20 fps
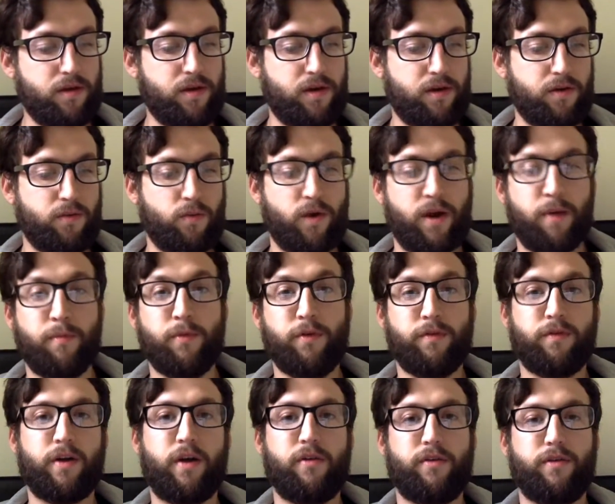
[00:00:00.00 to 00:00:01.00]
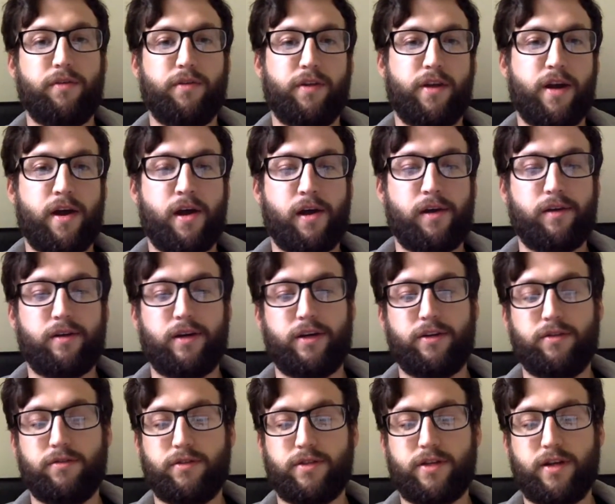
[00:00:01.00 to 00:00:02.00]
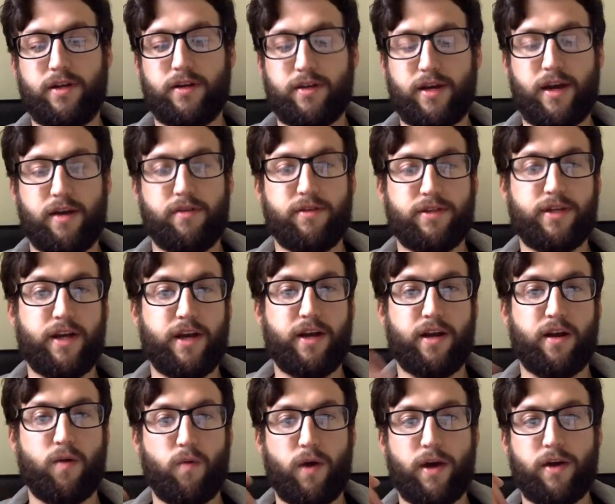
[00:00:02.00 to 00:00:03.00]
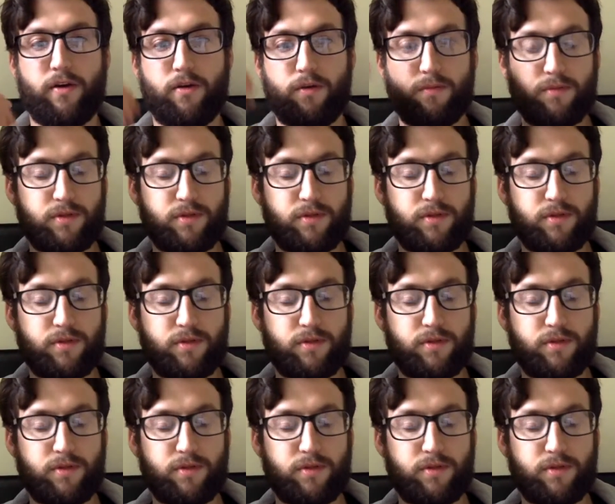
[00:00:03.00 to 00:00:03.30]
that when I move around in the night, I get irritated and I wake up.